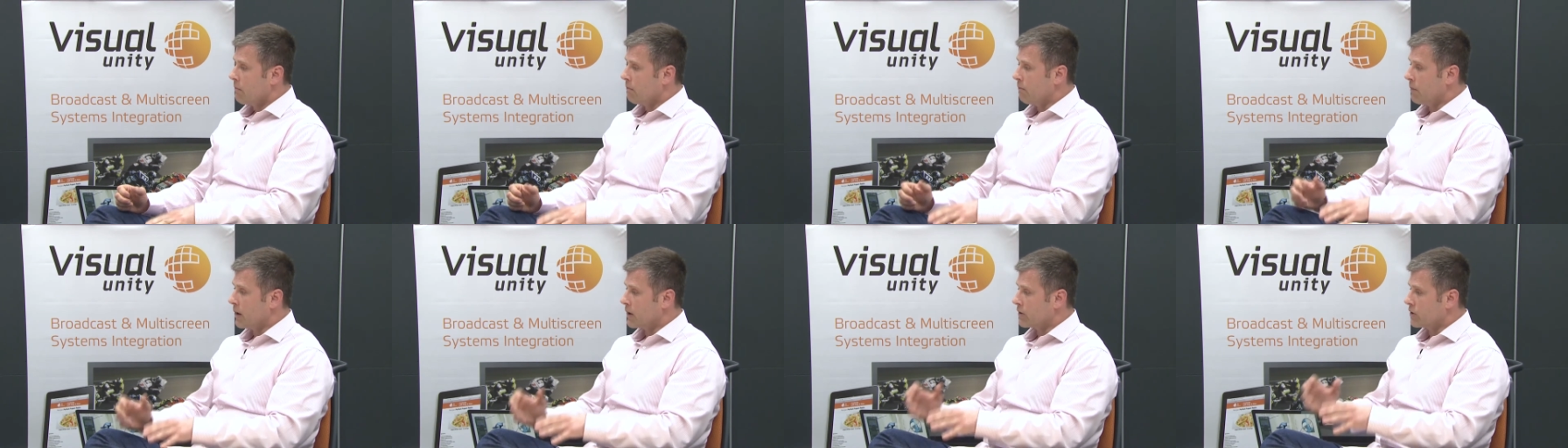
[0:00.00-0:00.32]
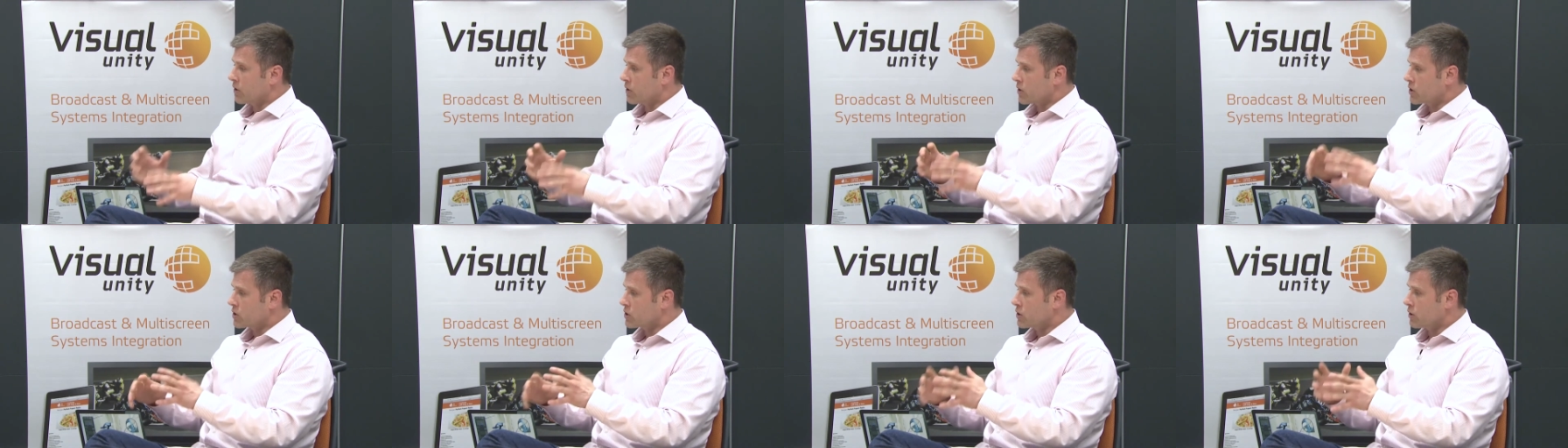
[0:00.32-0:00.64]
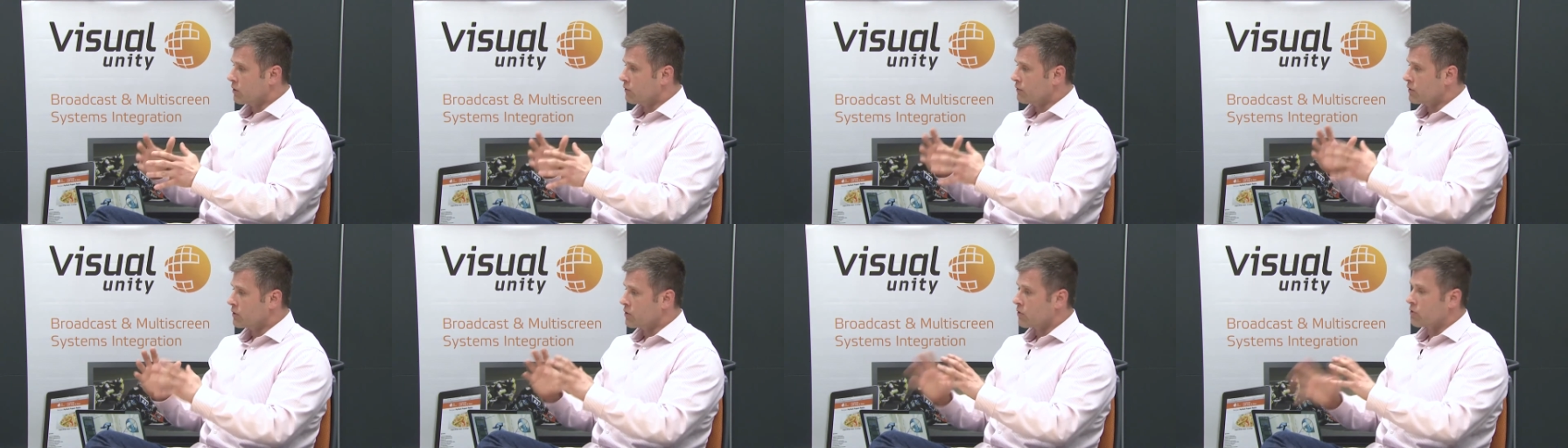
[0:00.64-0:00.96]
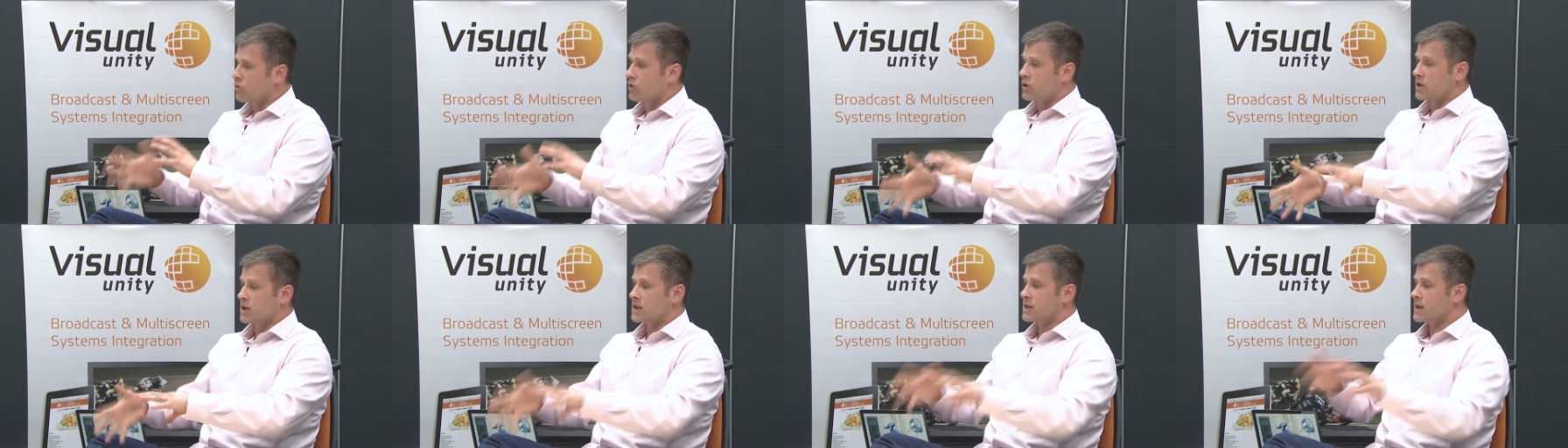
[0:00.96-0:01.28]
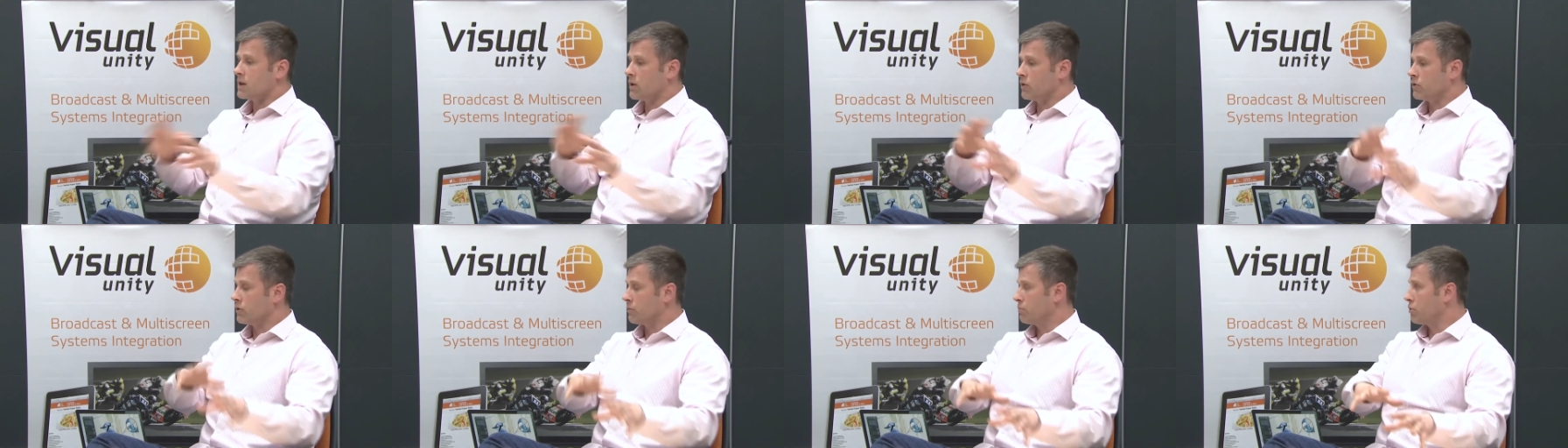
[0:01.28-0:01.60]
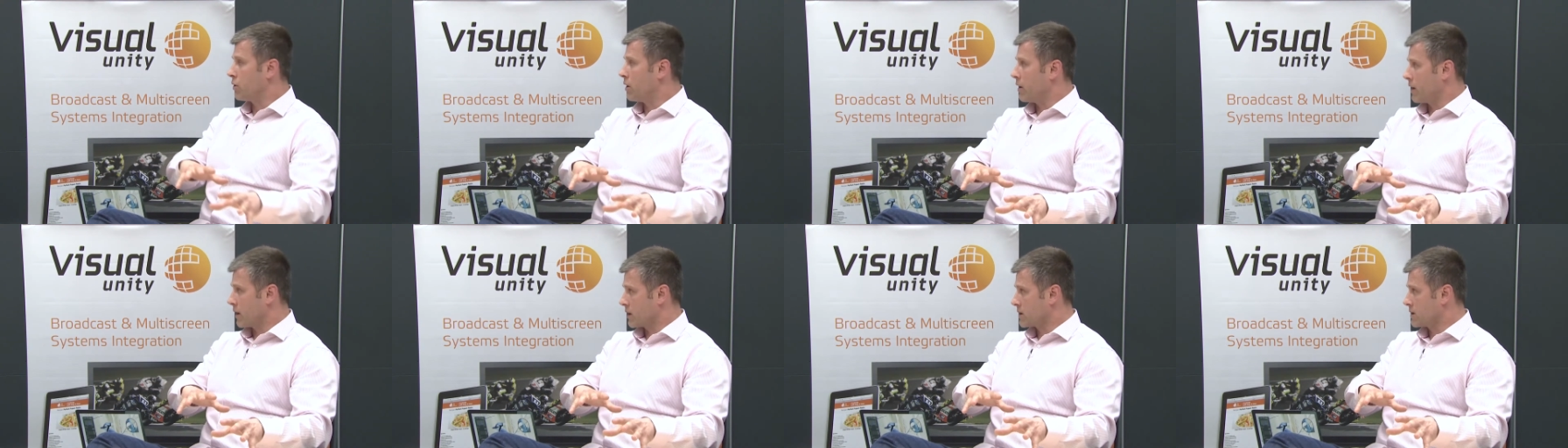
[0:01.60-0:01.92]
but they're served in order to sell the
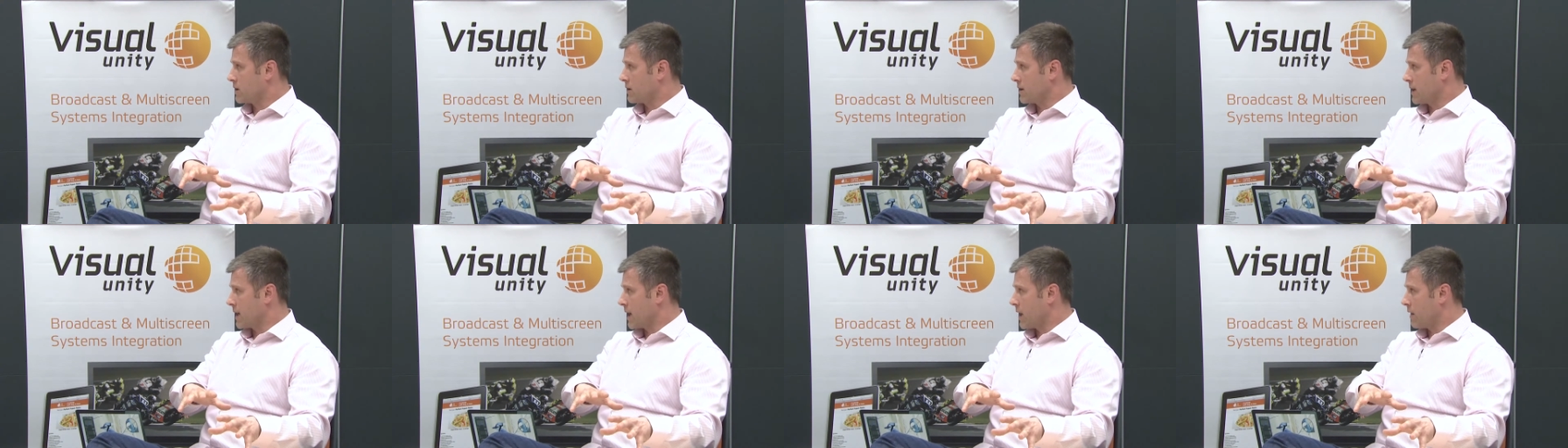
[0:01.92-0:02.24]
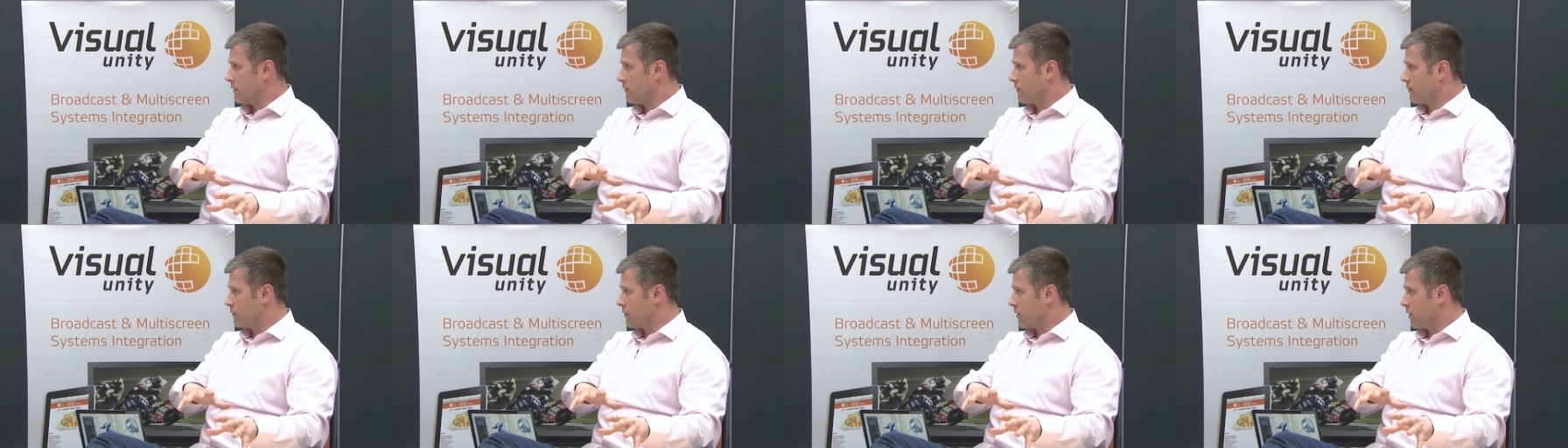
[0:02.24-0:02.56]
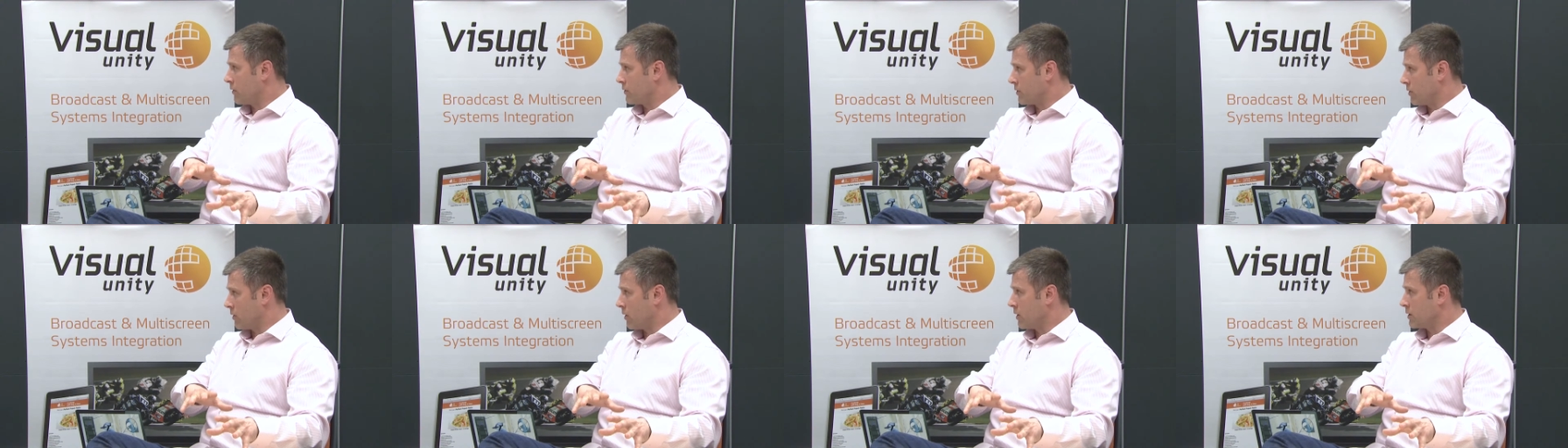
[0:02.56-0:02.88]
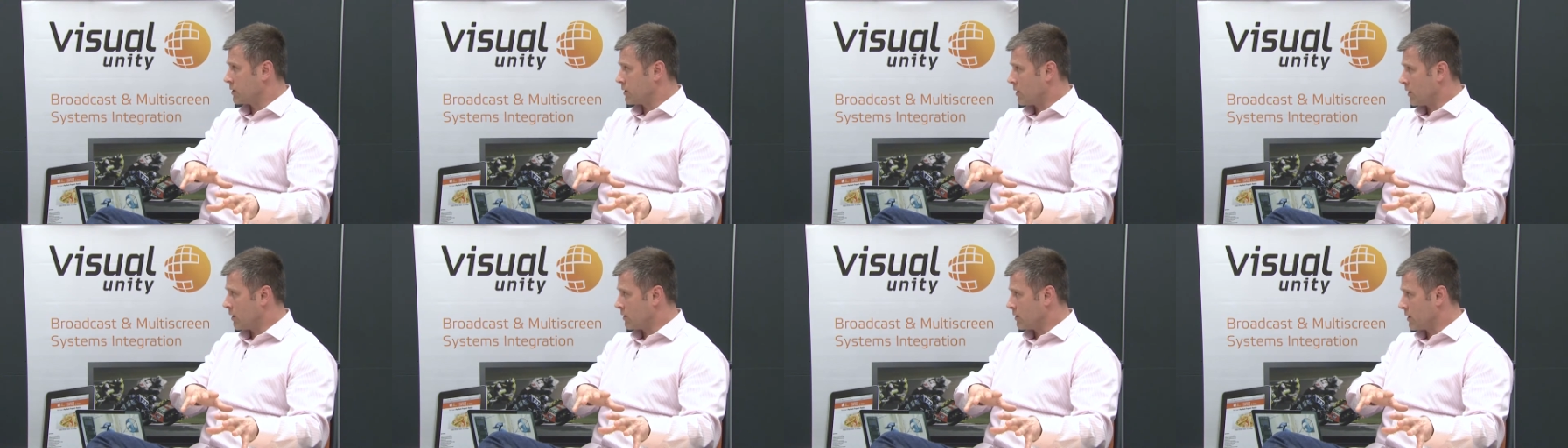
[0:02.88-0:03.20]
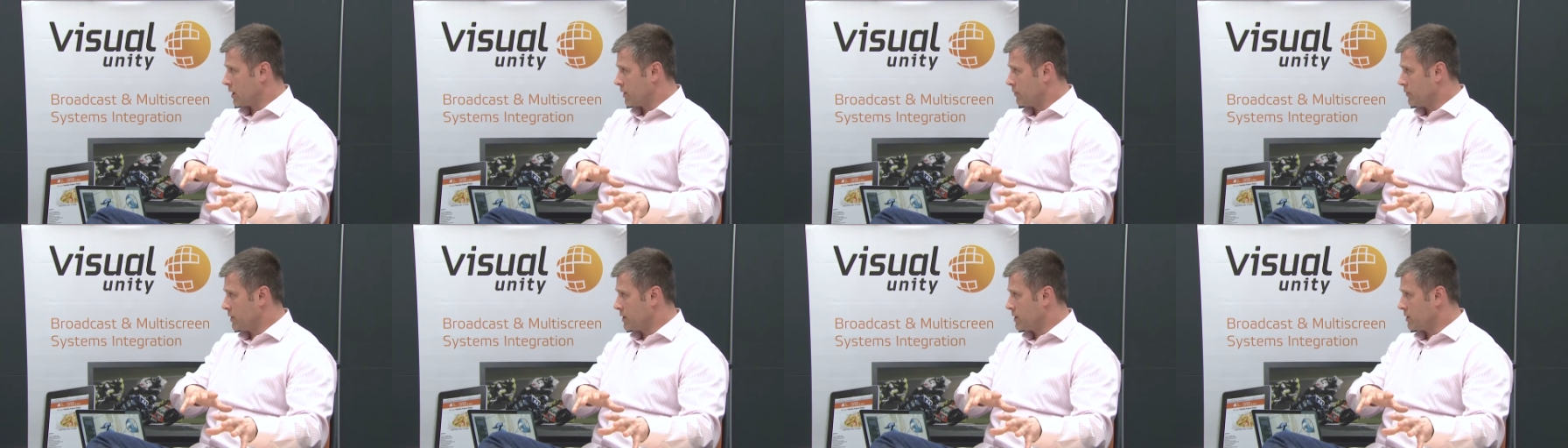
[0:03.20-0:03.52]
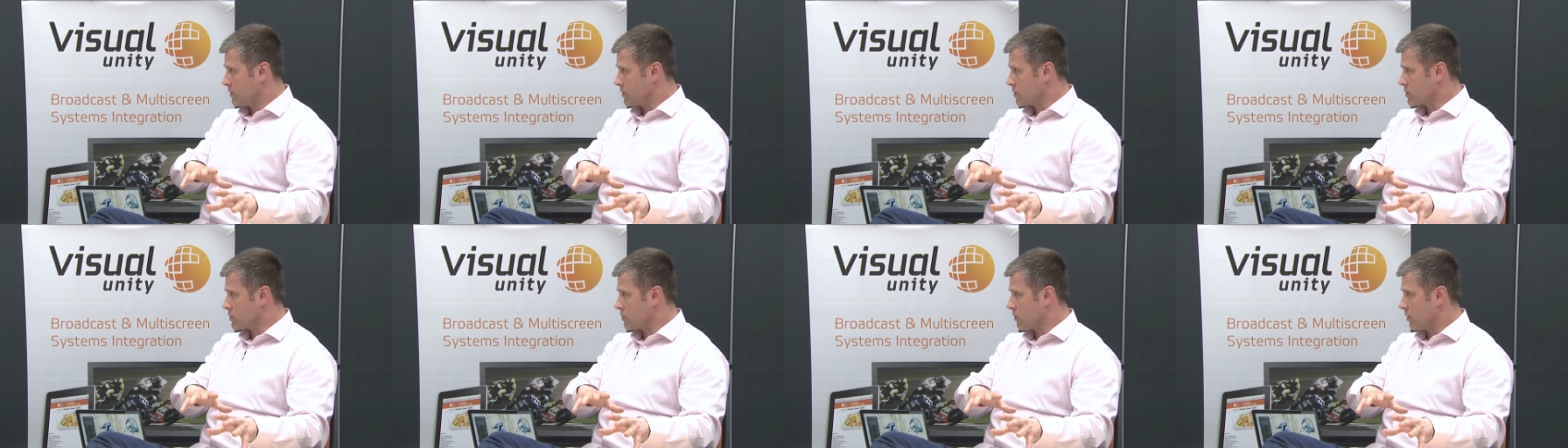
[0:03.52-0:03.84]
products that they have on their online
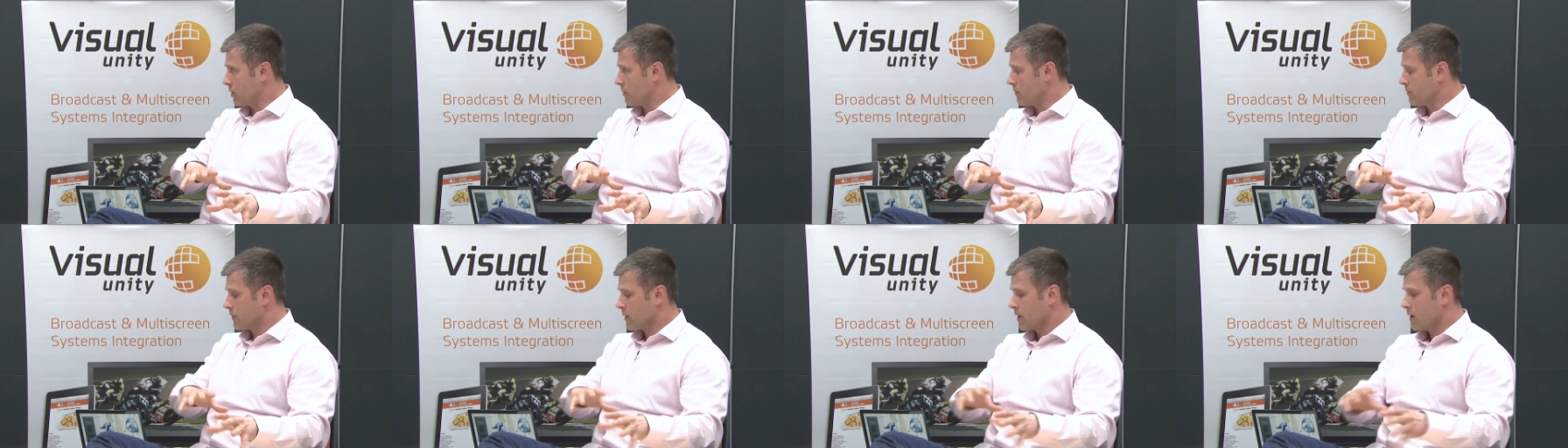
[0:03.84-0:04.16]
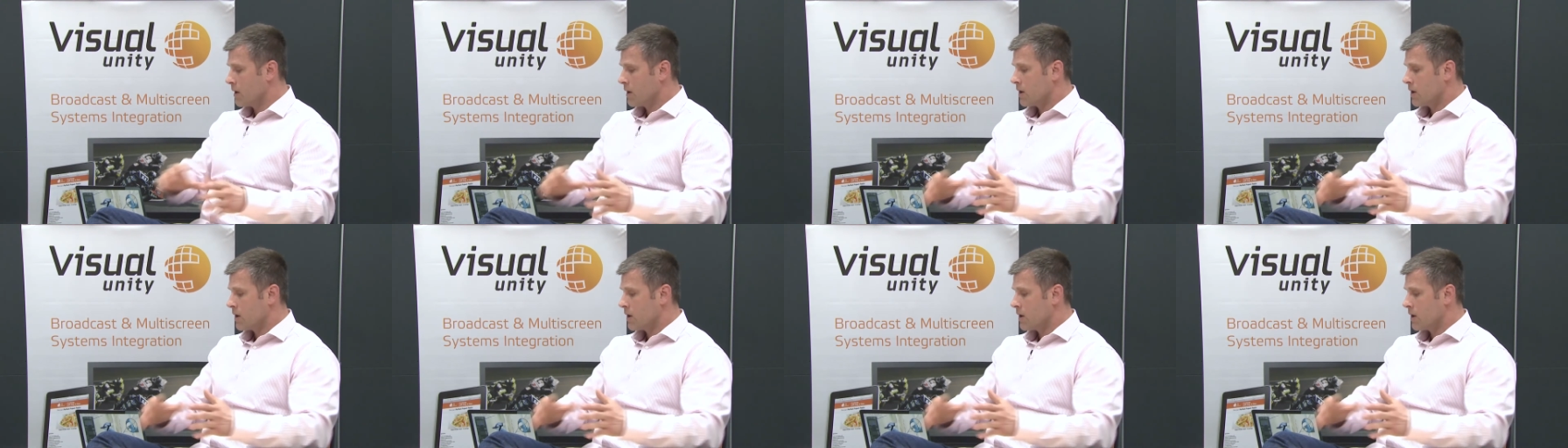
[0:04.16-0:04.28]
retail store.